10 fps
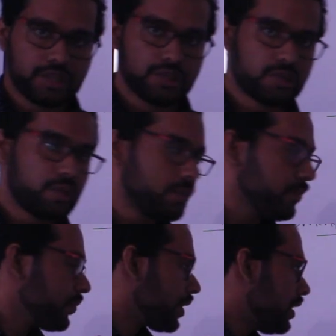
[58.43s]

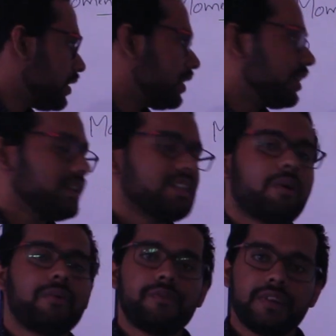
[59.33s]
So the
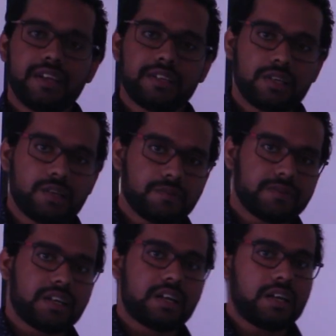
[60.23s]
moment of inertia
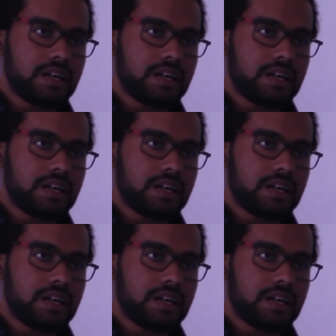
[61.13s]
of the